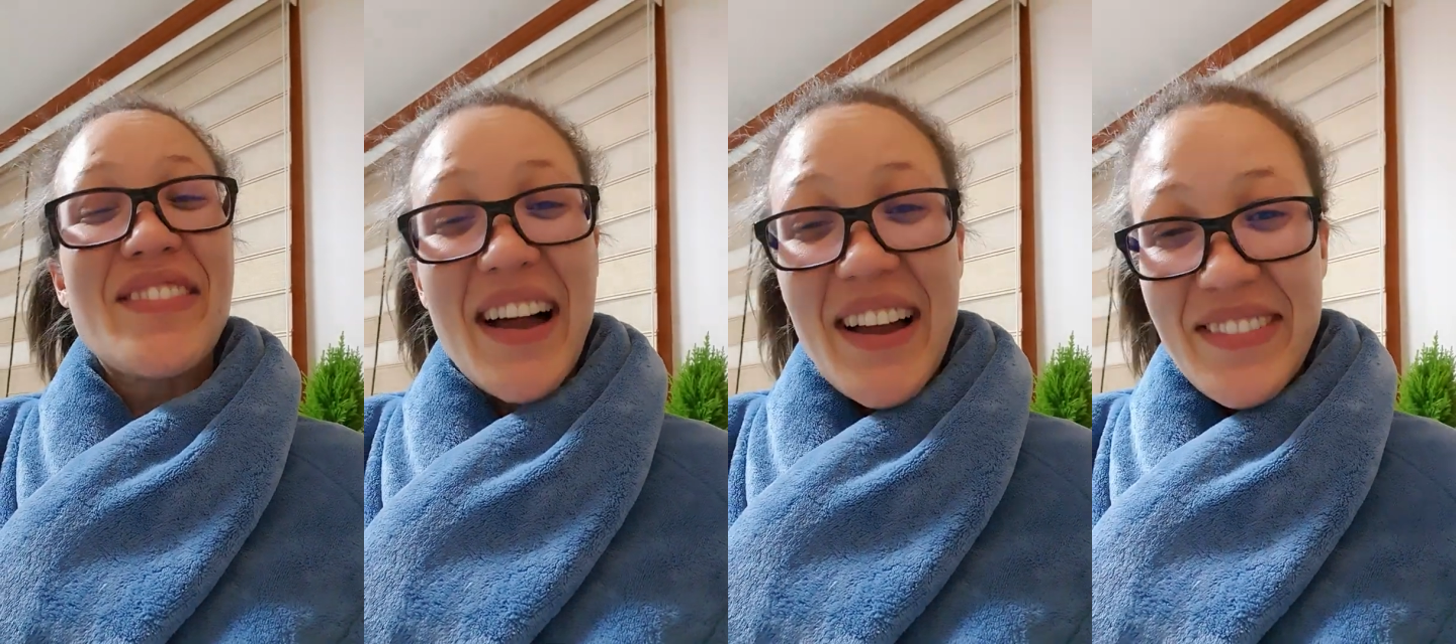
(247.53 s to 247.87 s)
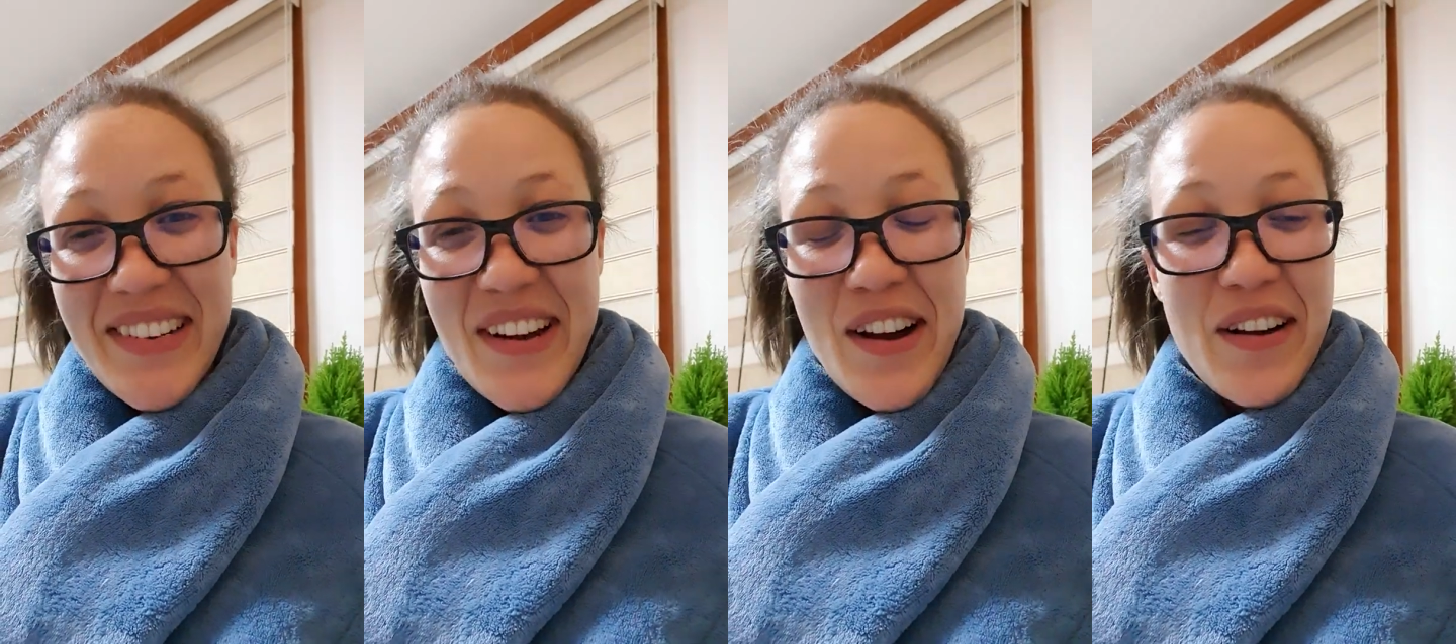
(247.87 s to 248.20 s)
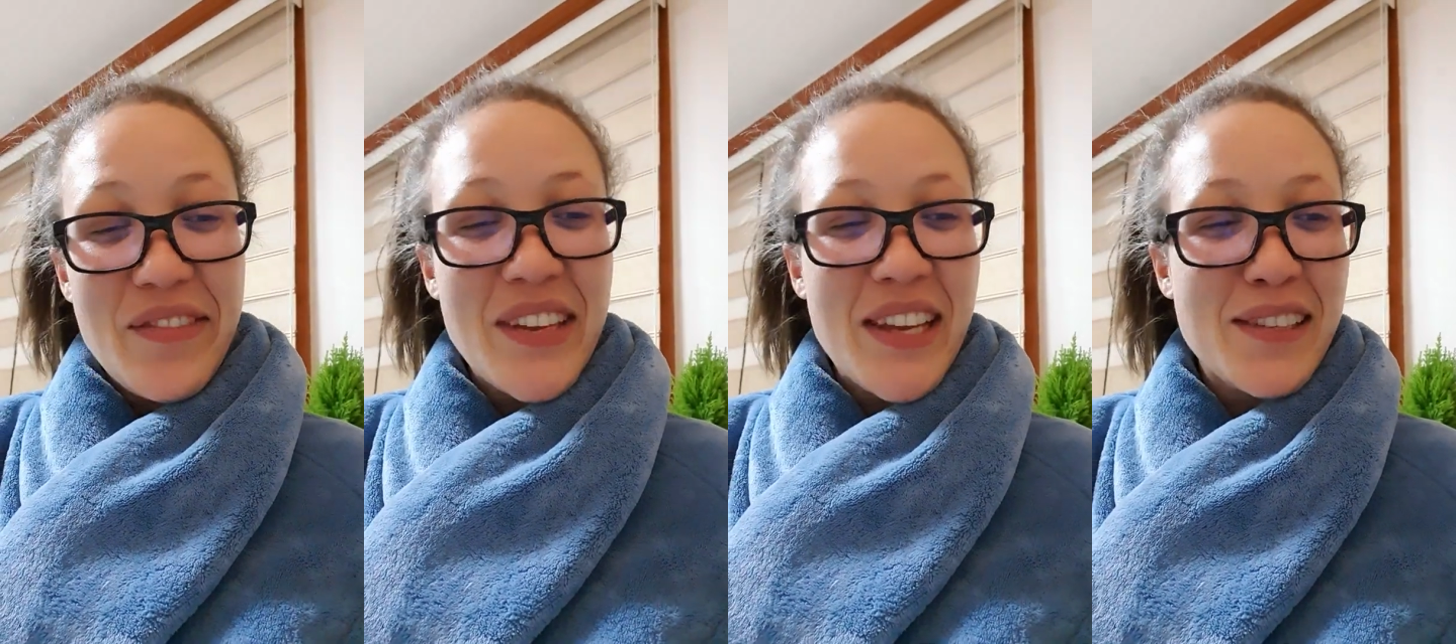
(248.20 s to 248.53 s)

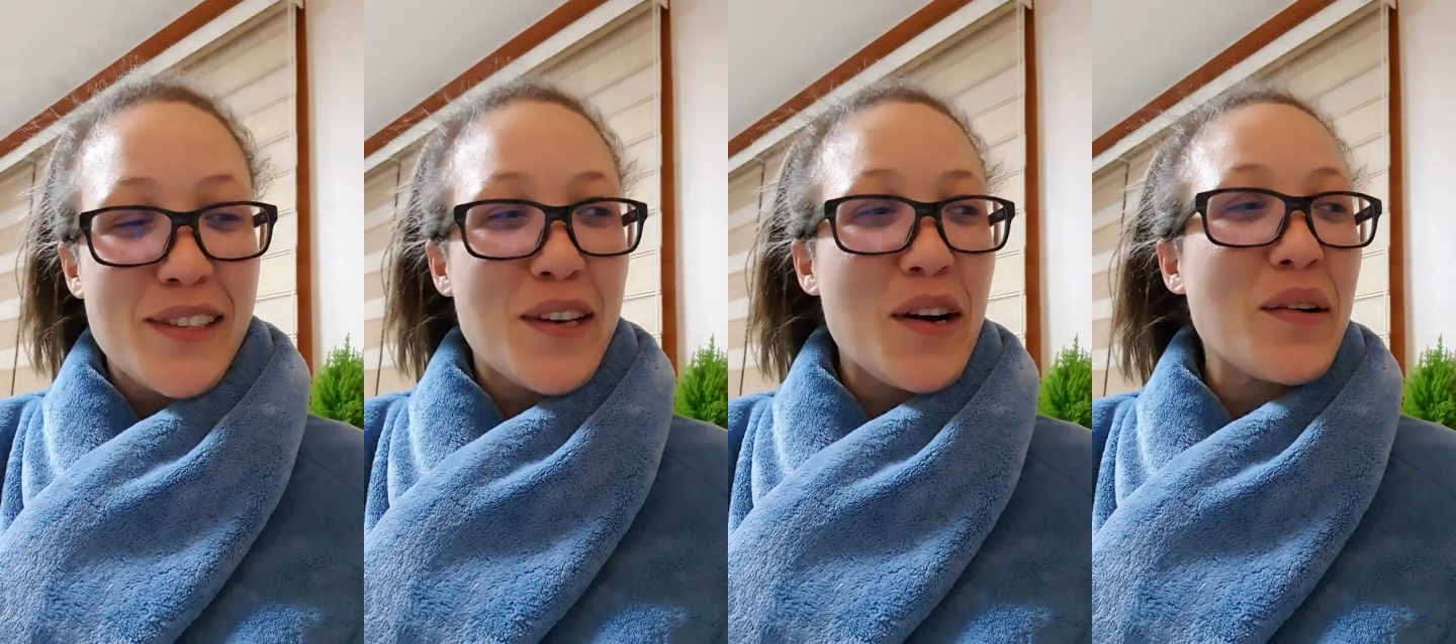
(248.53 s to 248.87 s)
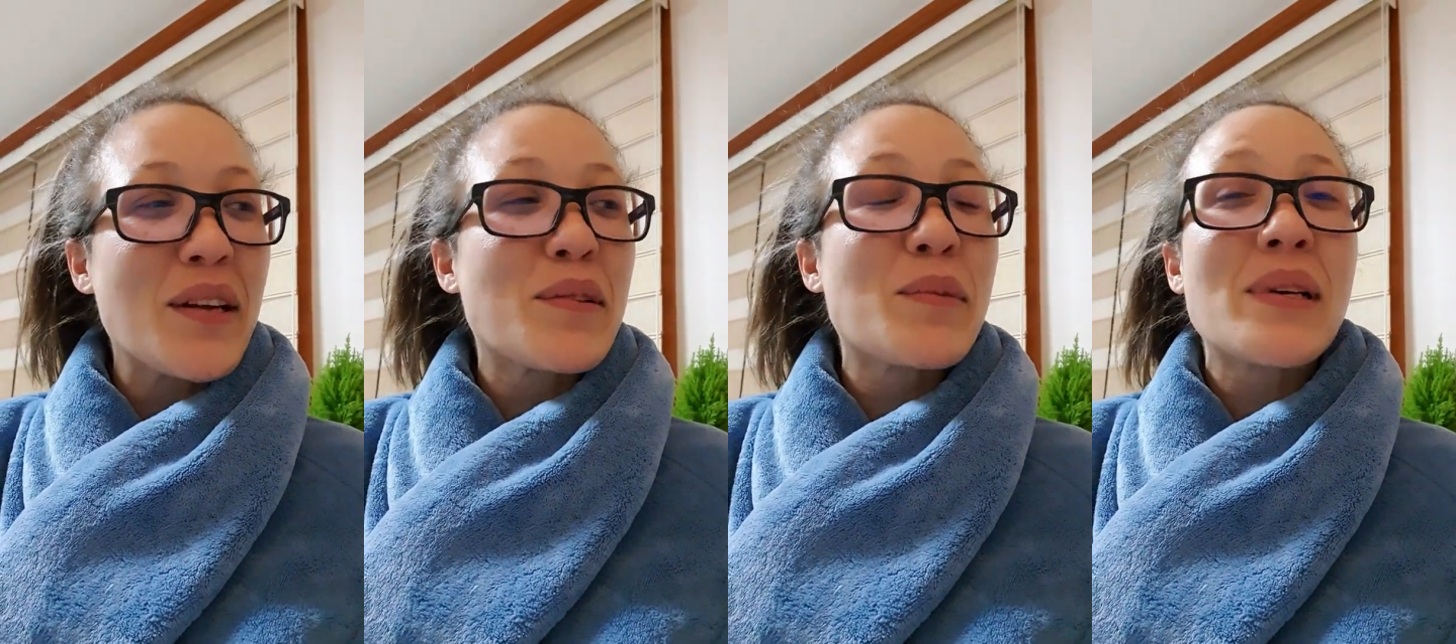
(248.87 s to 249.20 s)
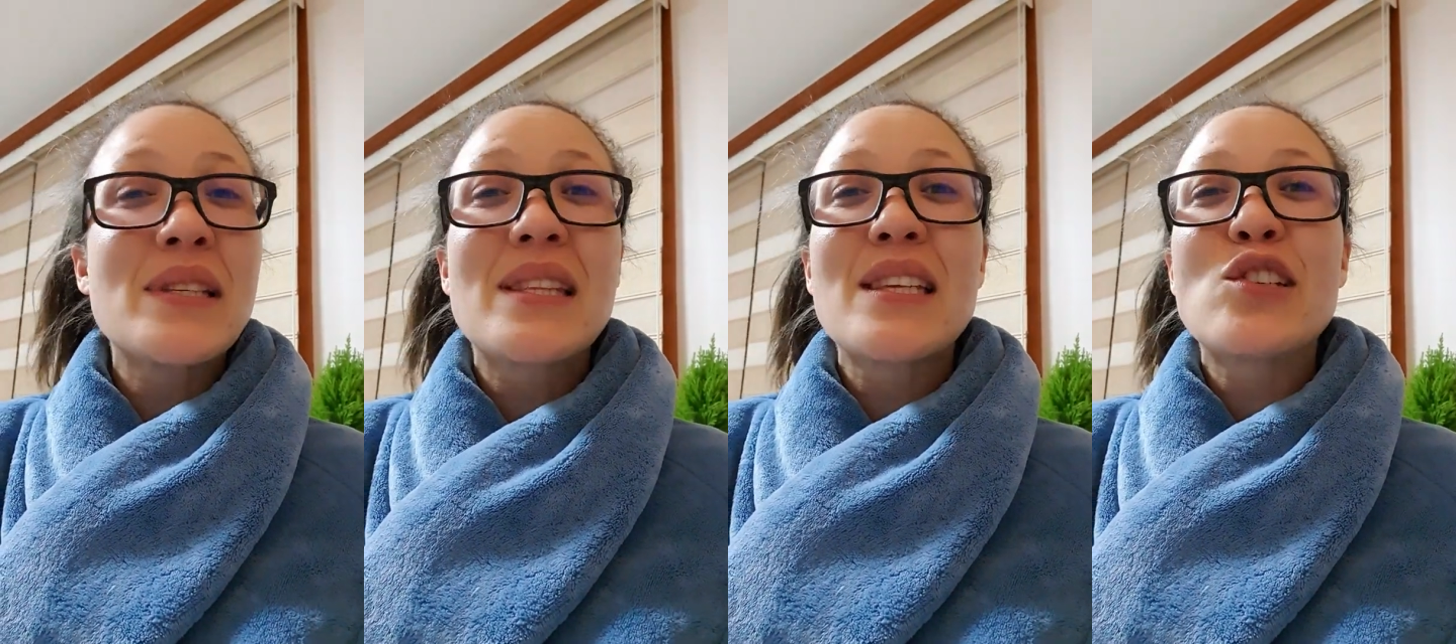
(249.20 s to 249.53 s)
5.5 years ago. It
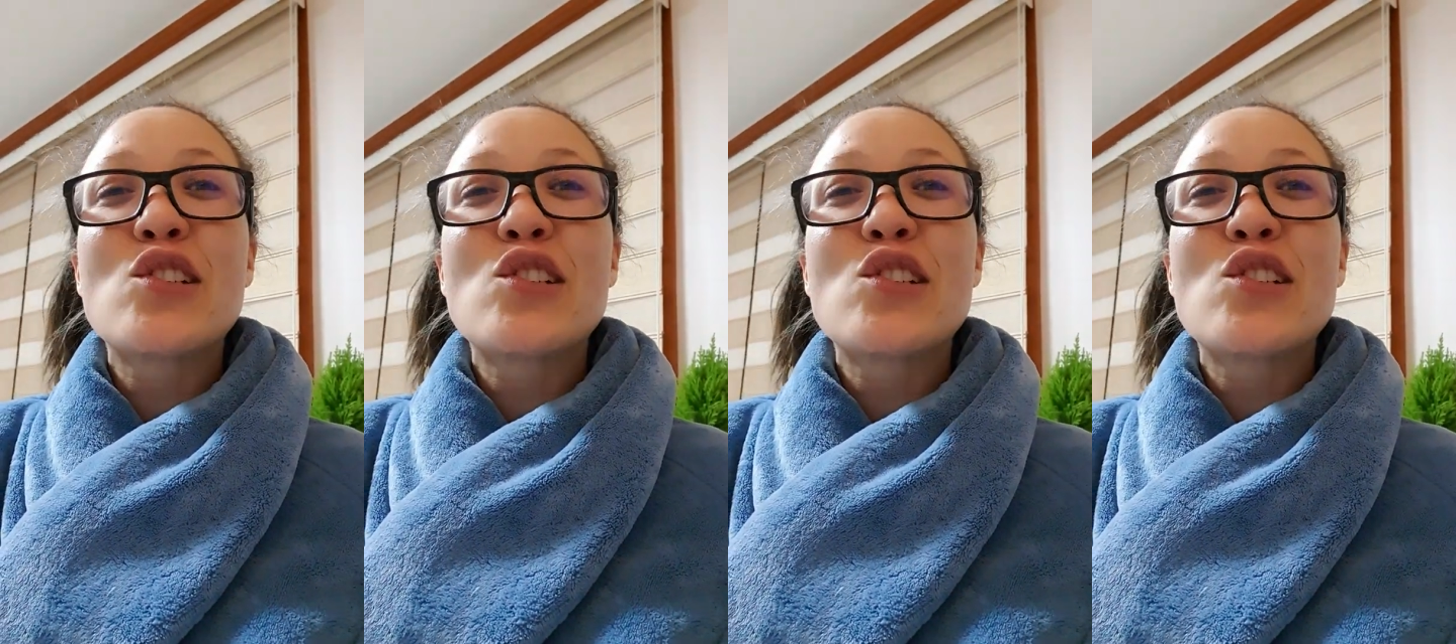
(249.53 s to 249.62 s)
was the